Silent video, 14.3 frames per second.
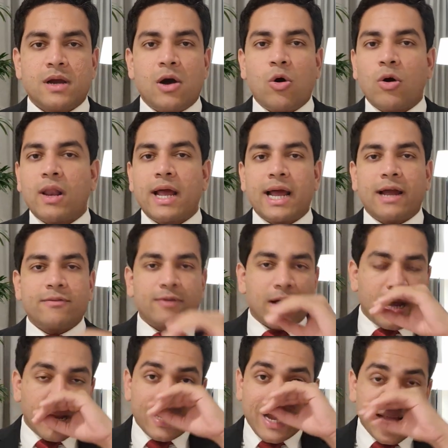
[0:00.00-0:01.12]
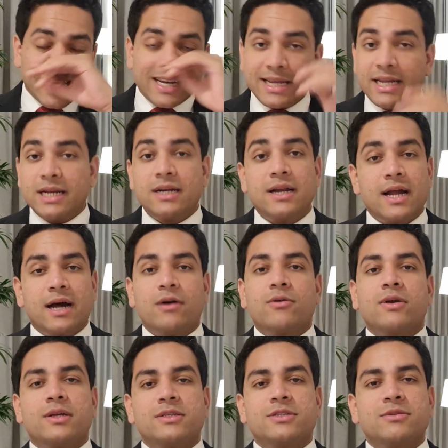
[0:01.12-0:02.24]
All I need
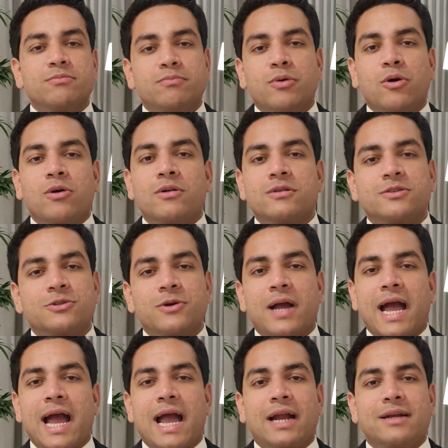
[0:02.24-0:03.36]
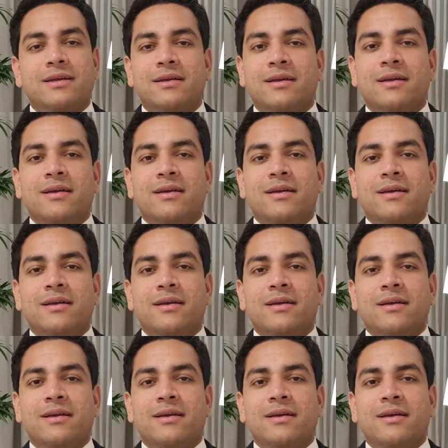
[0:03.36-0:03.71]
now is the balls to act